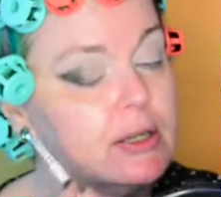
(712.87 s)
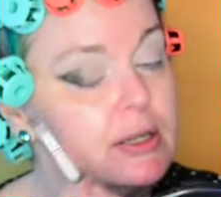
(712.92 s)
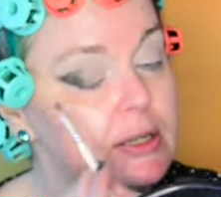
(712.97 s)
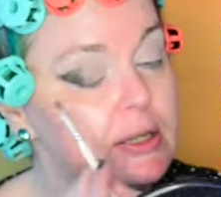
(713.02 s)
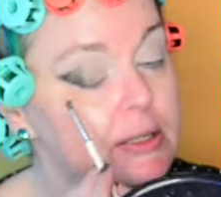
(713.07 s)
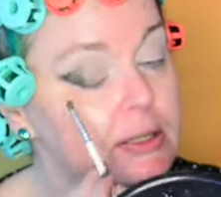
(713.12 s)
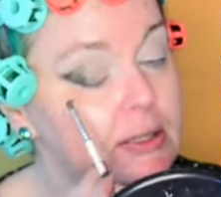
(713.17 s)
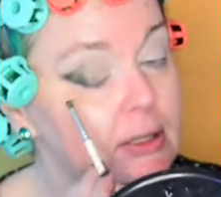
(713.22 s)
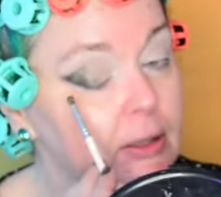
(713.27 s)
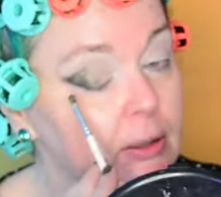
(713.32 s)

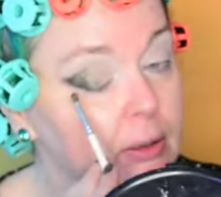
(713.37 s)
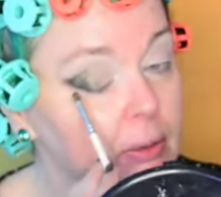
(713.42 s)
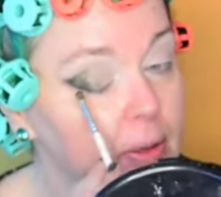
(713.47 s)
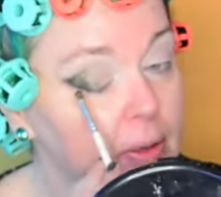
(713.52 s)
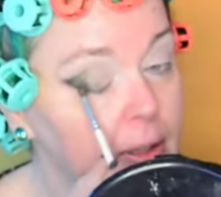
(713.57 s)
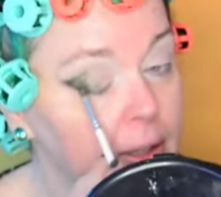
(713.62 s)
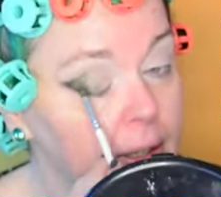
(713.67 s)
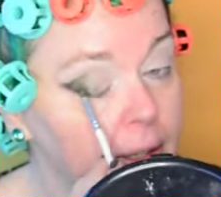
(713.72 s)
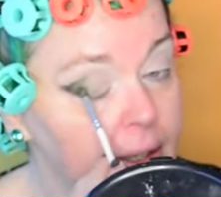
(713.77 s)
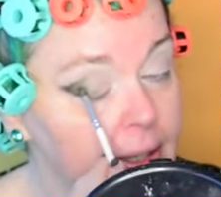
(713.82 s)
So
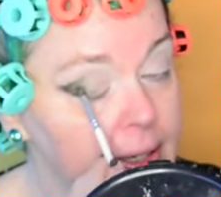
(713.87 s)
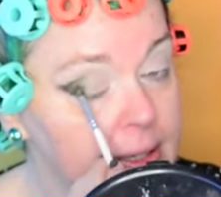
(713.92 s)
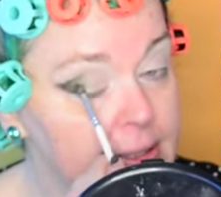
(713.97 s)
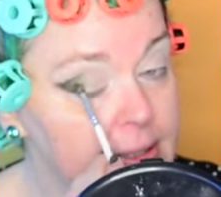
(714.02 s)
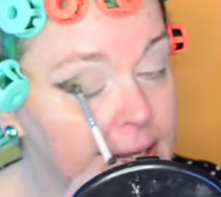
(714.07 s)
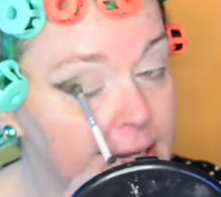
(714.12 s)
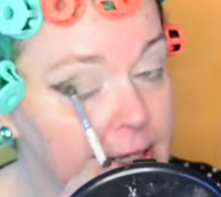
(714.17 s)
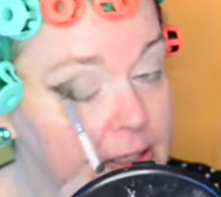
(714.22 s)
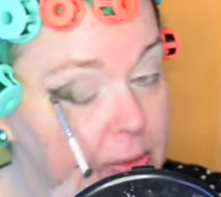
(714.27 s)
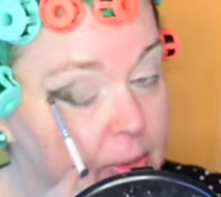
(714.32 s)
I guess
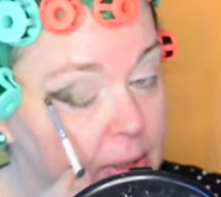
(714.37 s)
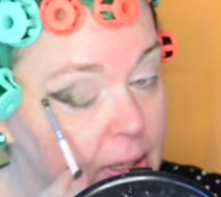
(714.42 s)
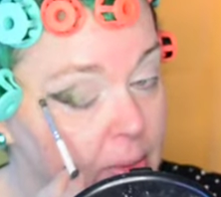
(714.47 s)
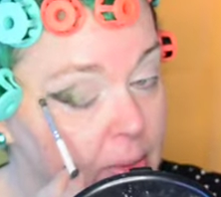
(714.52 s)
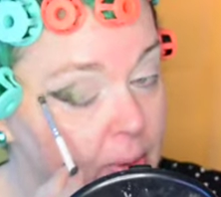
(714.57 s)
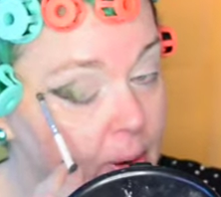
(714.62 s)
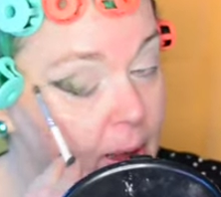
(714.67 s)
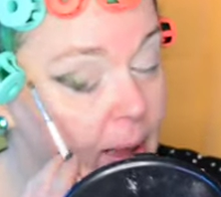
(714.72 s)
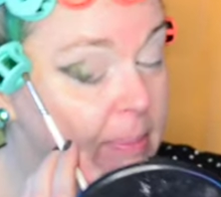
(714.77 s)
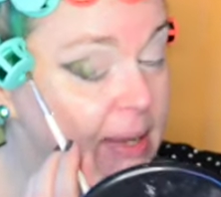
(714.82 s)
that's what
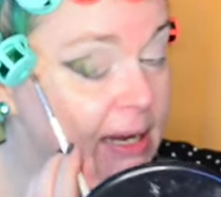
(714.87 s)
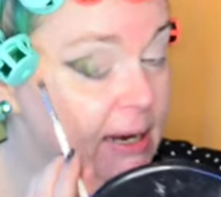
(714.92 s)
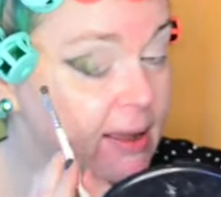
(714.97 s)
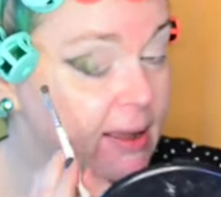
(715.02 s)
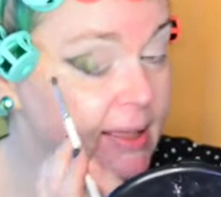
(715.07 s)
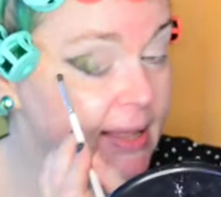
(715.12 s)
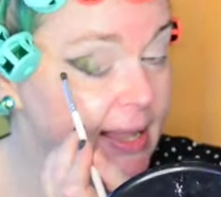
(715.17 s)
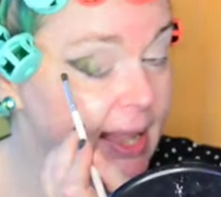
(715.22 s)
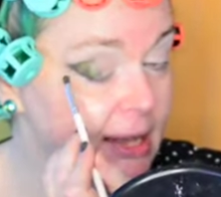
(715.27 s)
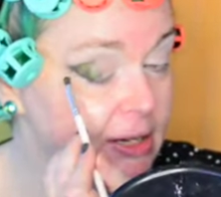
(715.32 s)
well, I mean,
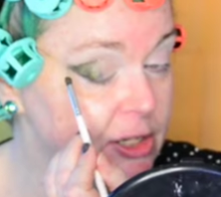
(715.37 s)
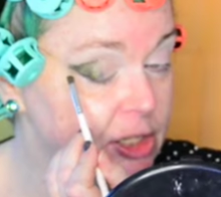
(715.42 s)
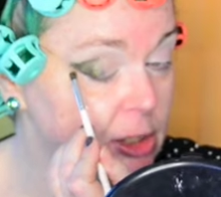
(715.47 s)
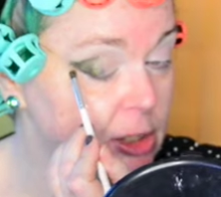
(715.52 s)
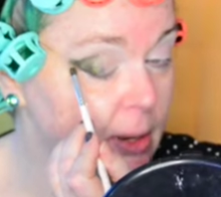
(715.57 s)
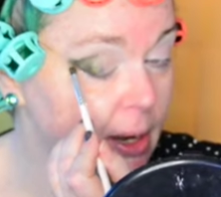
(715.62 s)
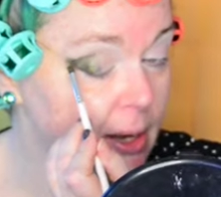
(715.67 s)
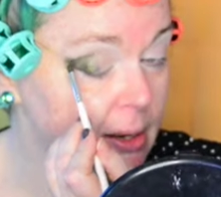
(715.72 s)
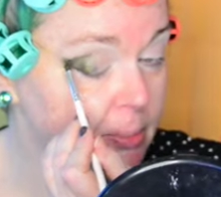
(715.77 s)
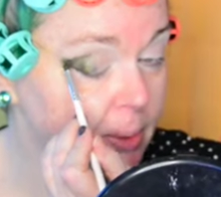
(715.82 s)
again, too,
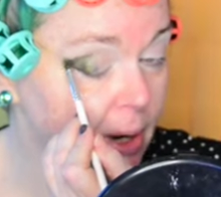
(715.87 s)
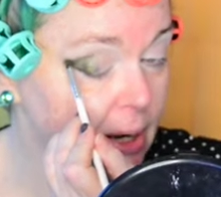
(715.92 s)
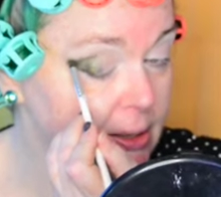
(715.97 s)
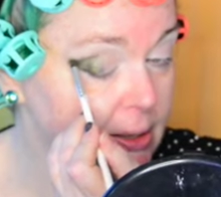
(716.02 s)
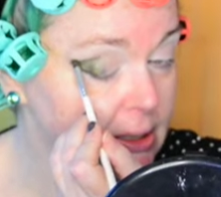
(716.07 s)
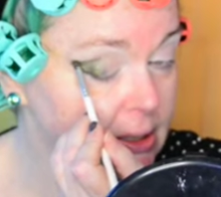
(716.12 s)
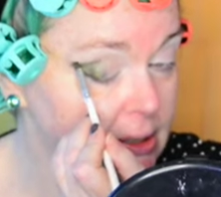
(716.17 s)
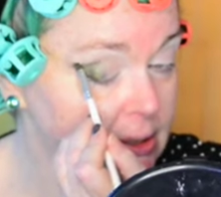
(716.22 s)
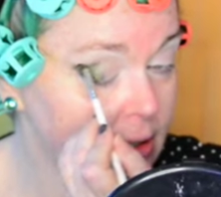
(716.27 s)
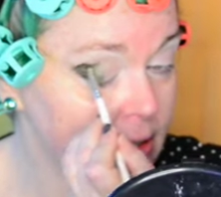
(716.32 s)
I had bought
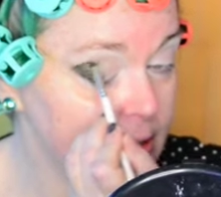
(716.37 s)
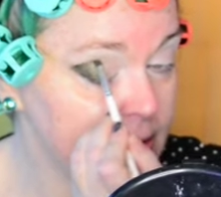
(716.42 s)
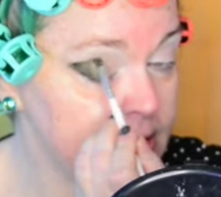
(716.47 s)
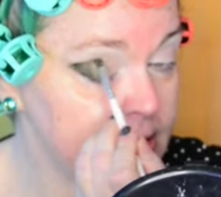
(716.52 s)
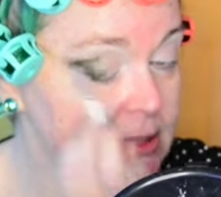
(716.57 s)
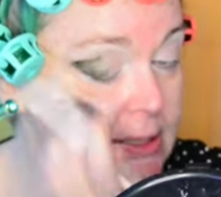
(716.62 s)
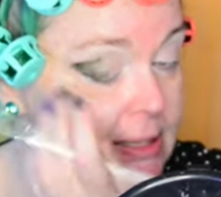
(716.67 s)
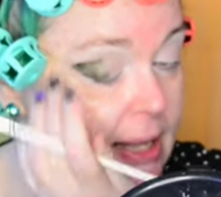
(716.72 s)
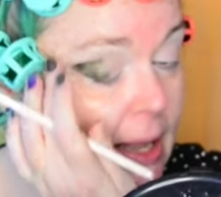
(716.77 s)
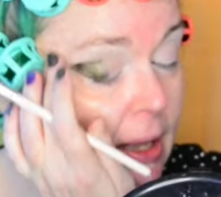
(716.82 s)
these on a
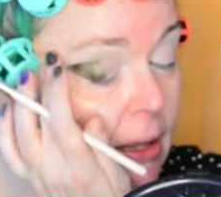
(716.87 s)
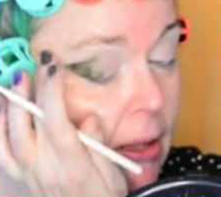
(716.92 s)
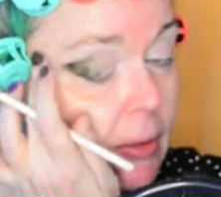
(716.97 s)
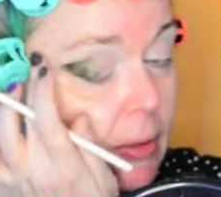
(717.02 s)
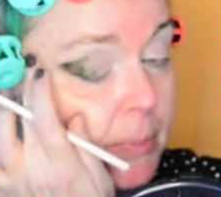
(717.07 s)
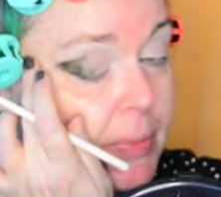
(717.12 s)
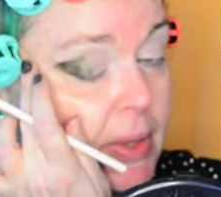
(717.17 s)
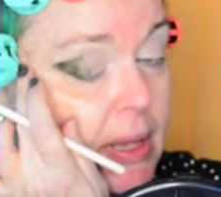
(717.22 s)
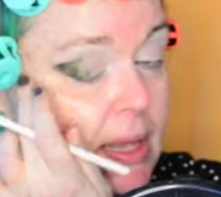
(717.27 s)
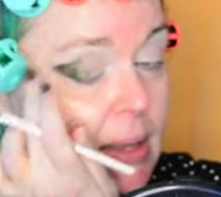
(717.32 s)

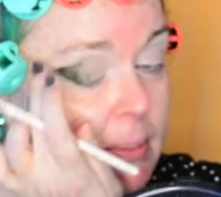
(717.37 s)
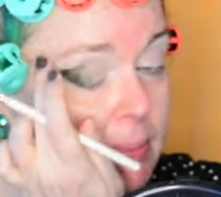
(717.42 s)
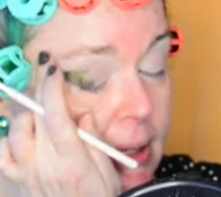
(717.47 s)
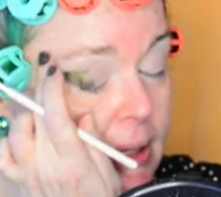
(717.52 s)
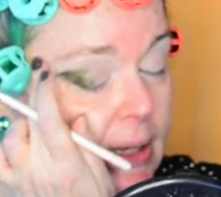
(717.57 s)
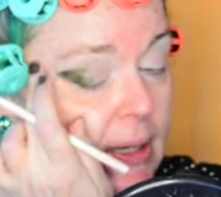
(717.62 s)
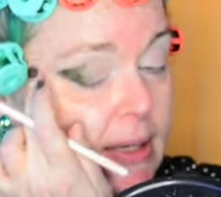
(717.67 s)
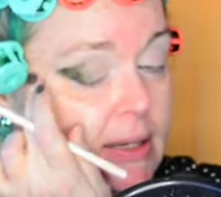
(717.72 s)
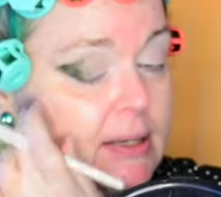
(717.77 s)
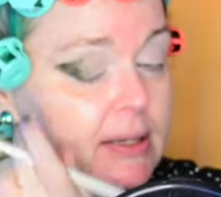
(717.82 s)
sale
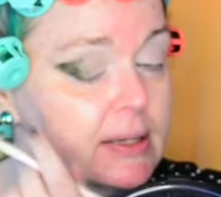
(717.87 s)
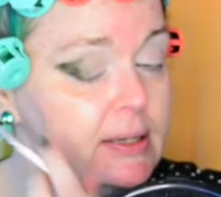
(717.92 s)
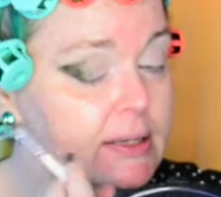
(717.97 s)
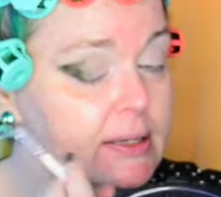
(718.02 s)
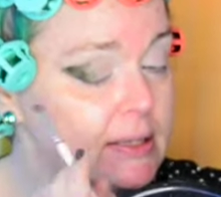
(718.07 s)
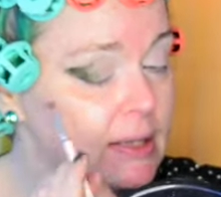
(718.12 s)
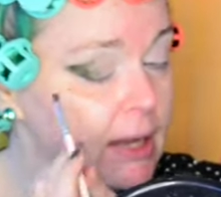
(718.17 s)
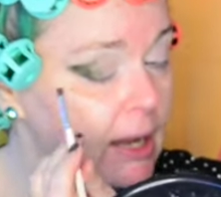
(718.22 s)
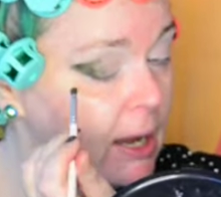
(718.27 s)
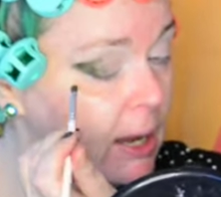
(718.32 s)

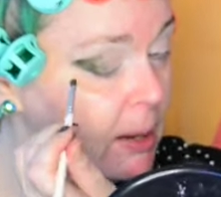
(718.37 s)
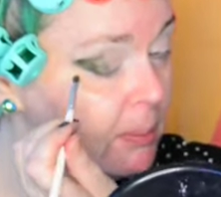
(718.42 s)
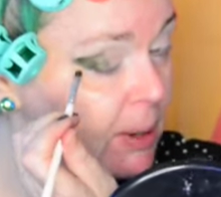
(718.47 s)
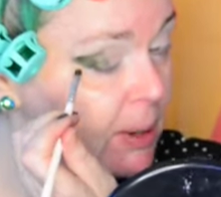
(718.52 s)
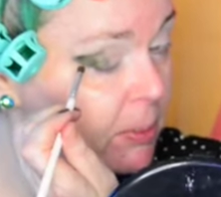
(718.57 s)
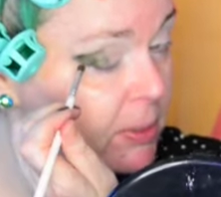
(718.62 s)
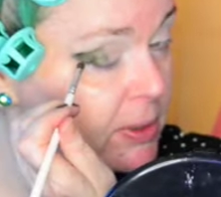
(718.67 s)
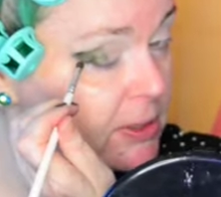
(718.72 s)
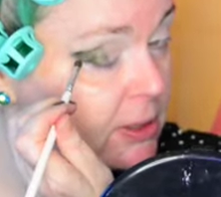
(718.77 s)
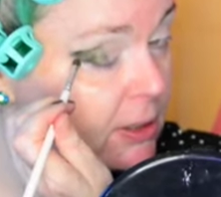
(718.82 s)
because I
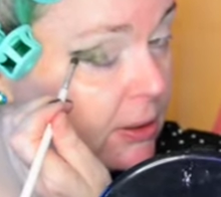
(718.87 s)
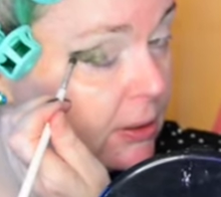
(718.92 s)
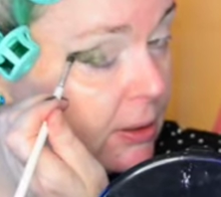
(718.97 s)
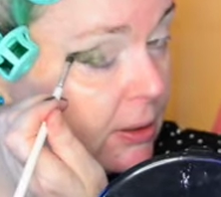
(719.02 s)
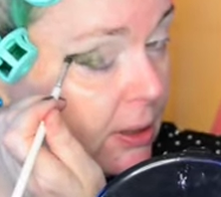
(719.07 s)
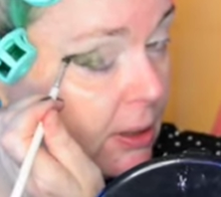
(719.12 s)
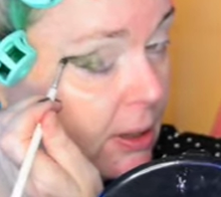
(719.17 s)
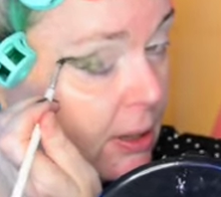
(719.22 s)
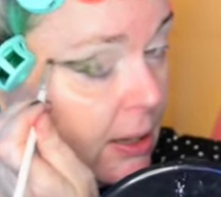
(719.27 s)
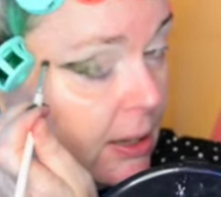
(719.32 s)

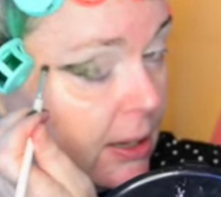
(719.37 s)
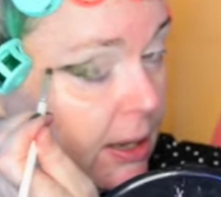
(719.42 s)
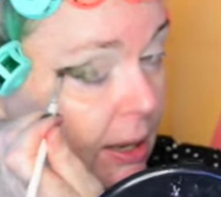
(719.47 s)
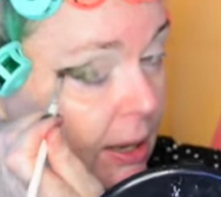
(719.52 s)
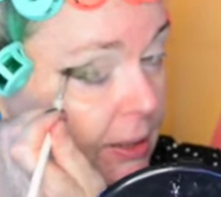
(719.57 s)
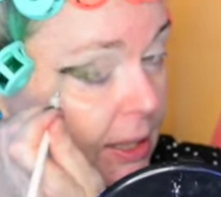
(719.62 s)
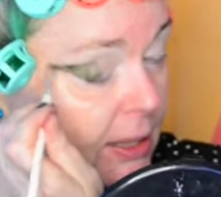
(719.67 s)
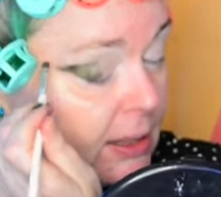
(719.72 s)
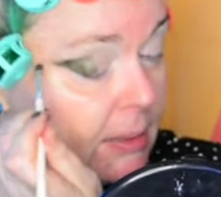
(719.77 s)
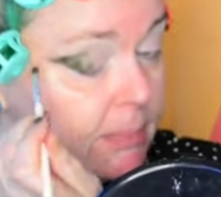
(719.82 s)

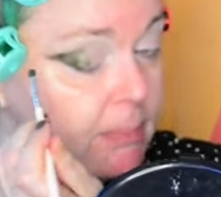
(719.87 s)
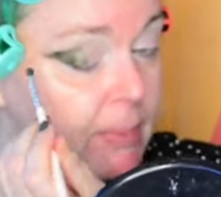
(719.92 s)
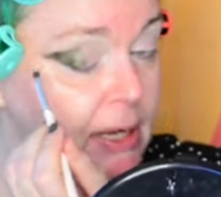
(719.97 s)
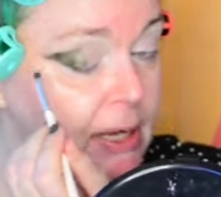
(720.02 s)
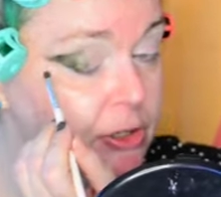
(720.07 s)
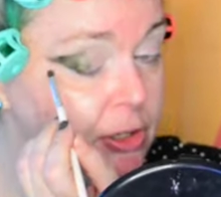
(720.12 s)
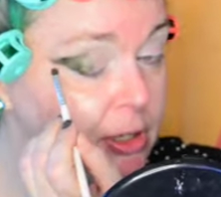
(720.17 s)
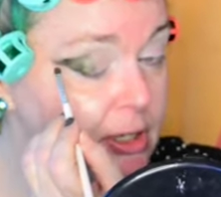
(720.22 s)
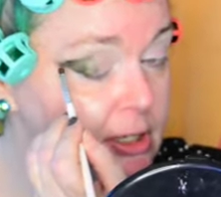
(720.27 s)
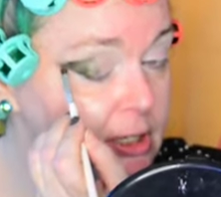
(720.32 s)
think the
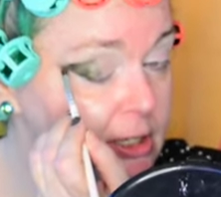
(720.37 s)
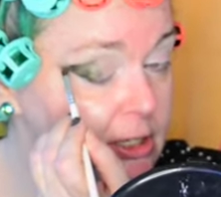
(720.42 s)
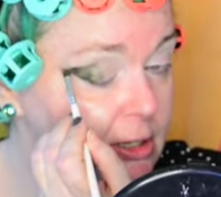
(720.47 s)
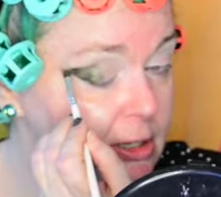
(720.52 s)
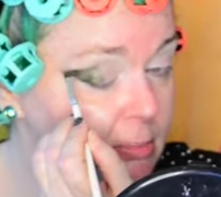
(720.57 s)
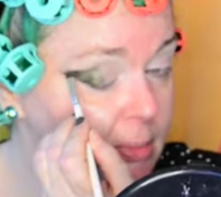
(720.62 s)
matrix system